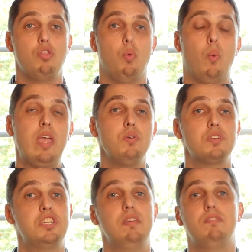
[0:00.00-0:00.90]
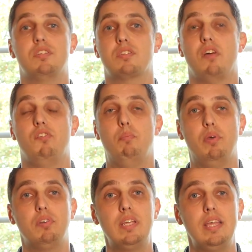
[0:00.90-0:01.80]
The way you achieve
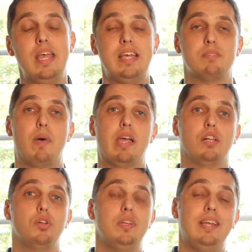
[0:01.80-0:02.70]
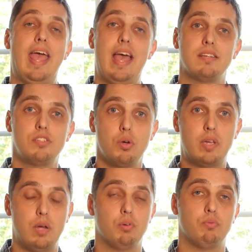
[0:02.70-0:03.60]
discoverability is by including SEO
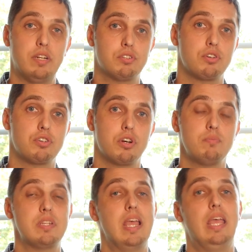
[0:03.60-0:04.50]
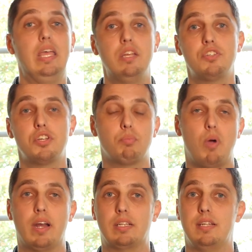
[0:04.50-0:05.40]
keyword research terms into your
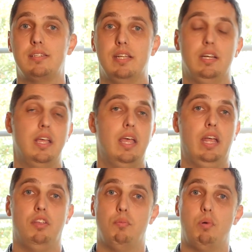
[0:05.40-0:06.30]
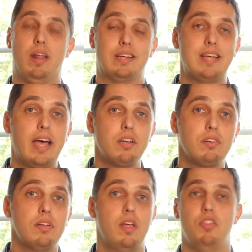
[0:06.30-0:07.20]
product listing, into the product
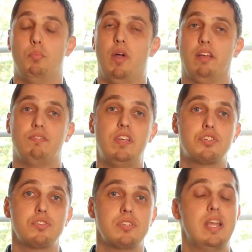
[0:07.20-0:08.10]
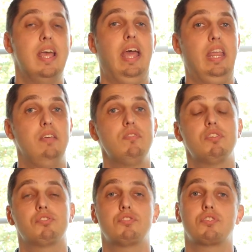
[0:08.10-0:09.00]
title, the product features, and even the
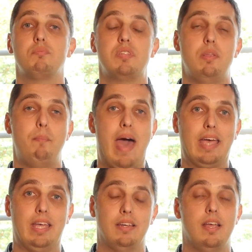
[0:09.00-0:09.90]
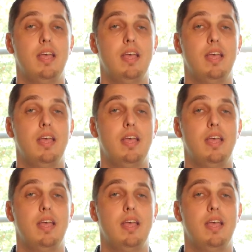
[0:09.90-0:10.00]
search terms in the backend.